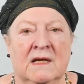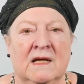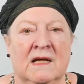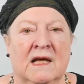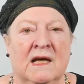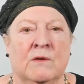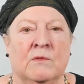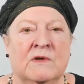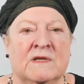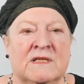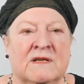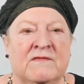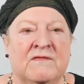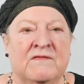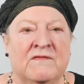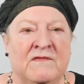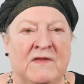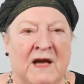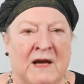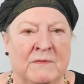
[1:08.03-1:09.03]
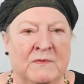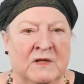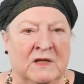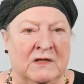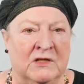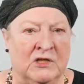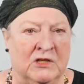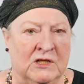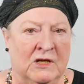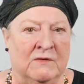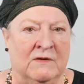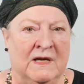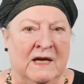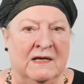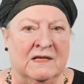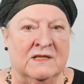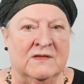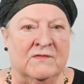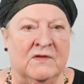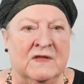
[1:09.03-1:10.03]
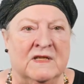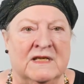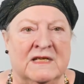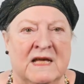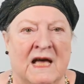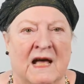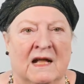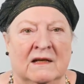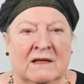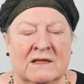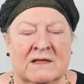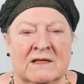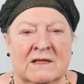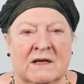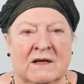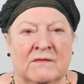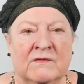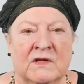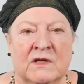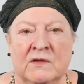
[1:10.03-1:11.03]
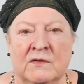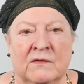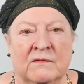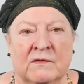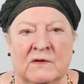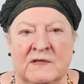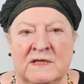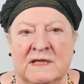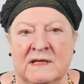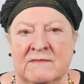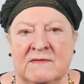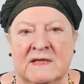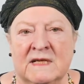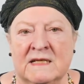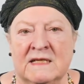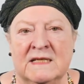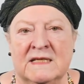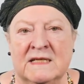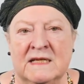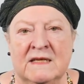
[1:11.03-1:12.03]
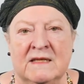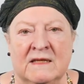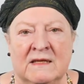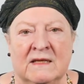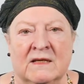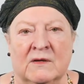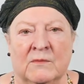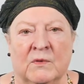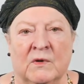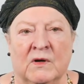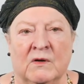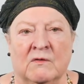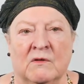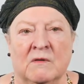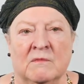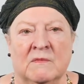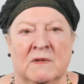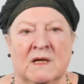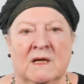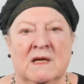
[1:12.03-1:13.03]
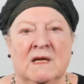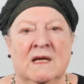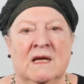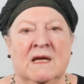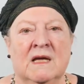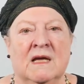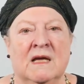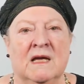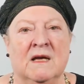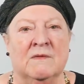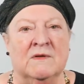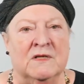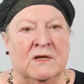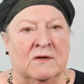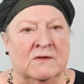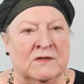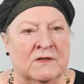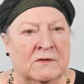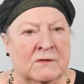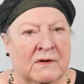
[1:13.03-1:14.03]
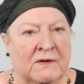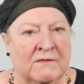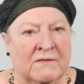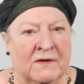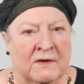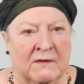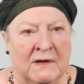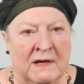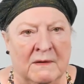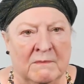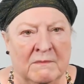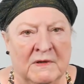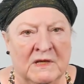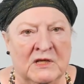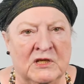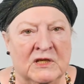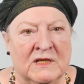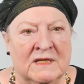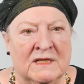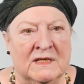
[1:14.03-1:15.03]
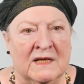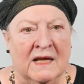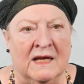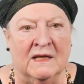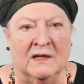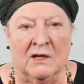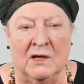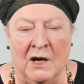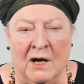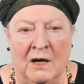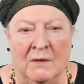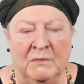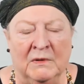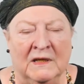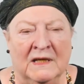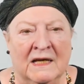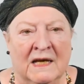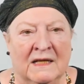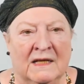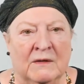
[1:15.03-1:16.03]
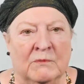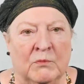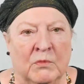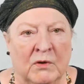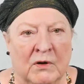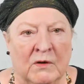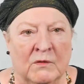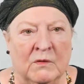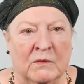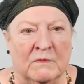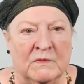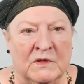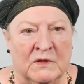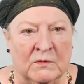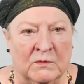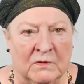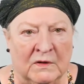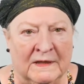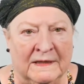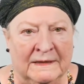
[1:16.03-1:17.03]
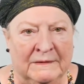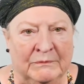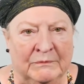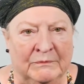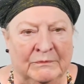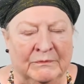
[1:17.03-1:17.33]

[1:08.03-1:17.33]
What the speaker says: It was a fabulous showcase for the talent of the University of Tennessee theater program. It was also a very ambitious and complicated program to run.